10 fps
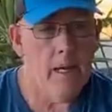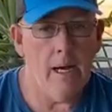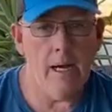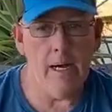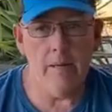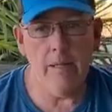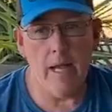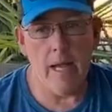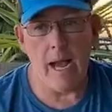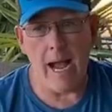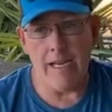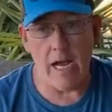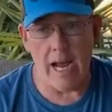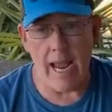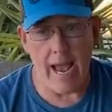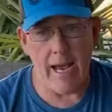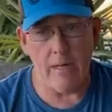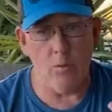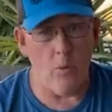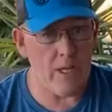Uh, I, I
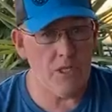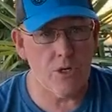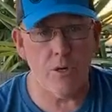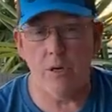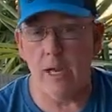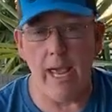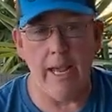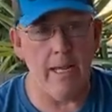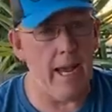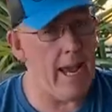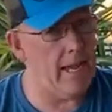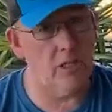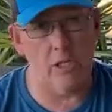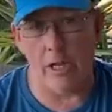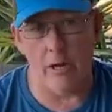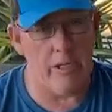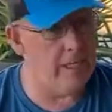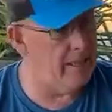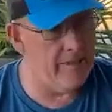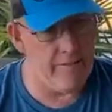had Western and I had
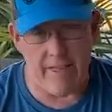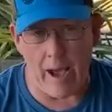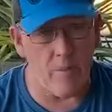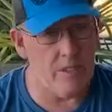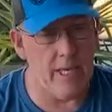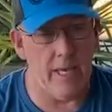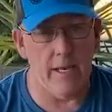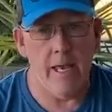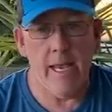Clarendon, and that was it.